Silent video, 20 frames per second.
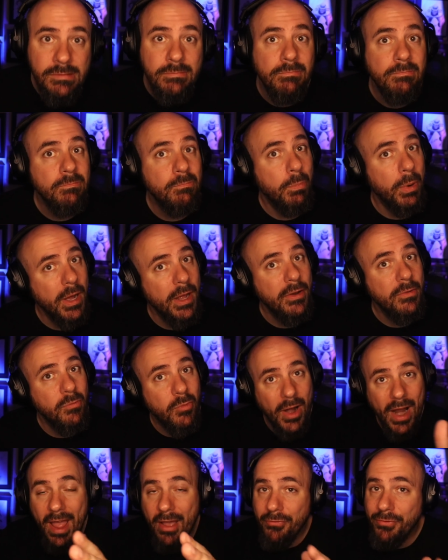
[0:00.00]
But we're
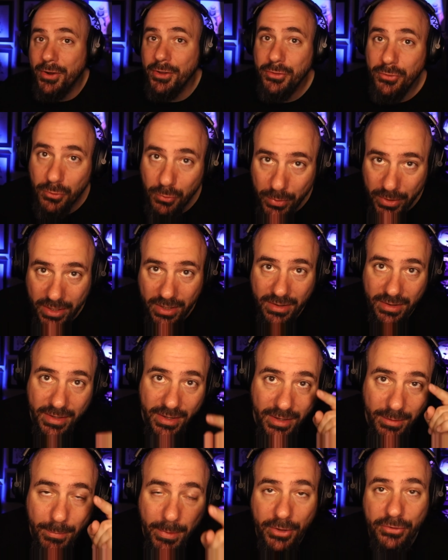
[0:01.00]
halfway through Weekend
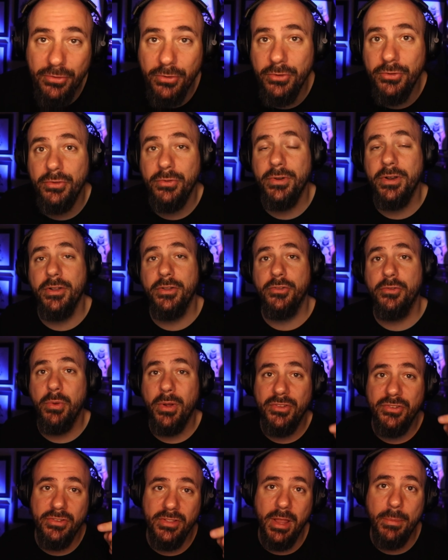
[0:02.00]
League. Make sure you tune into
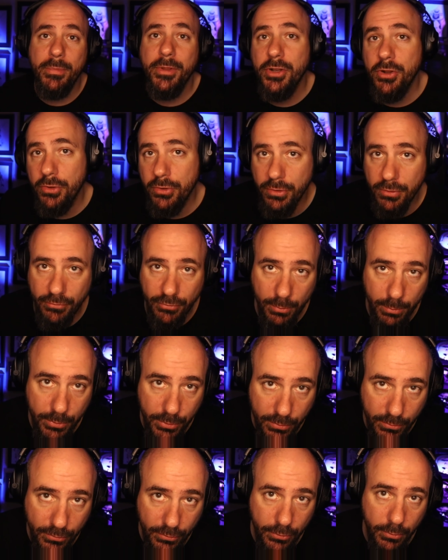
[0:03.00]
Twitch. Let me know you're from
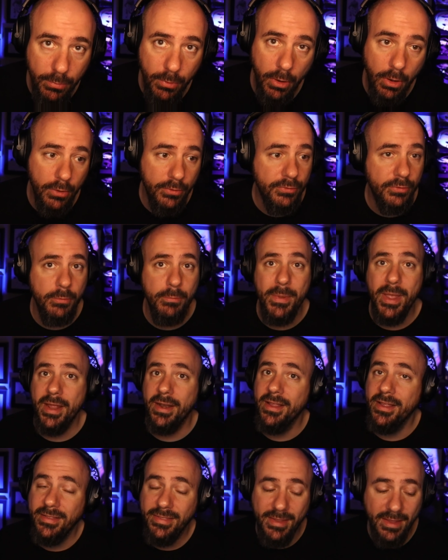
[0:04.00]
YouTube. Also, man,
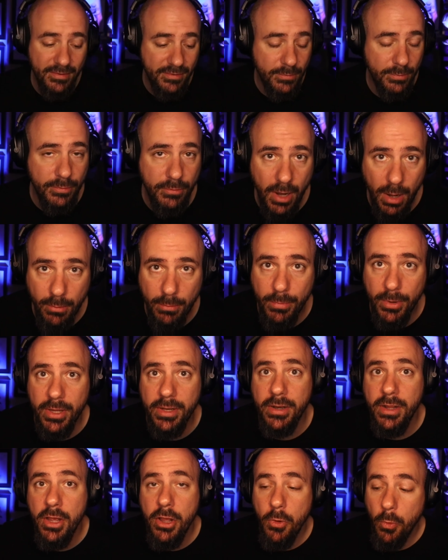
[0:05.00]
hit that subscriber button.
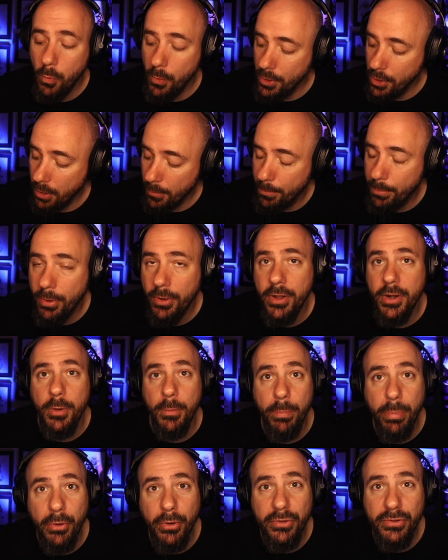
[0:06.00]
We are putting a
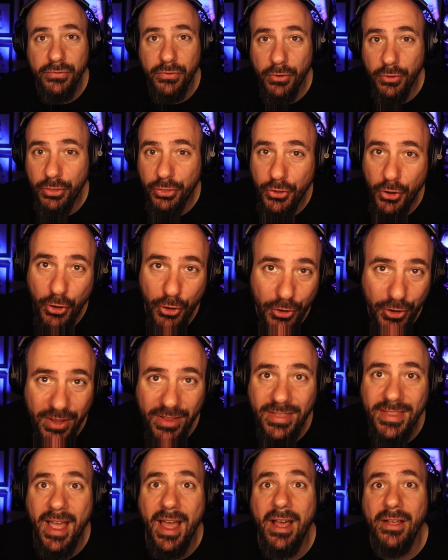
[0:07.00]
push for
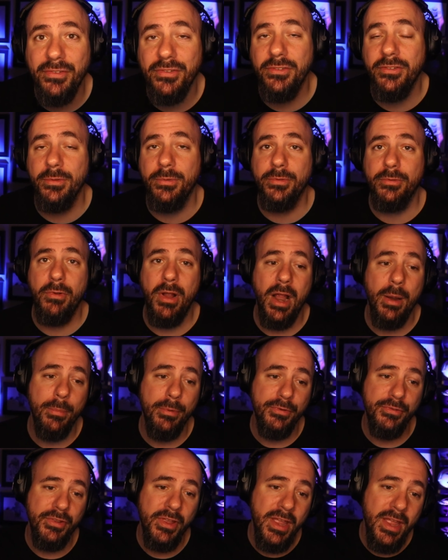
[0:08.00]
30,000
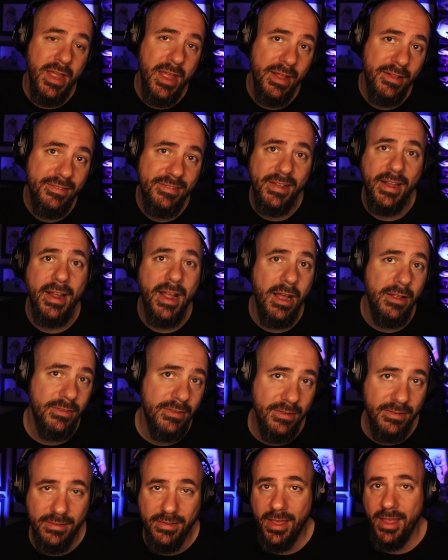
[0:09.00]
subscribers. Check out
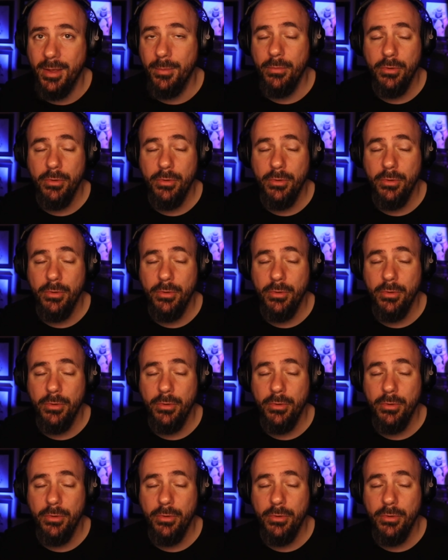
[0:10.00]
this game.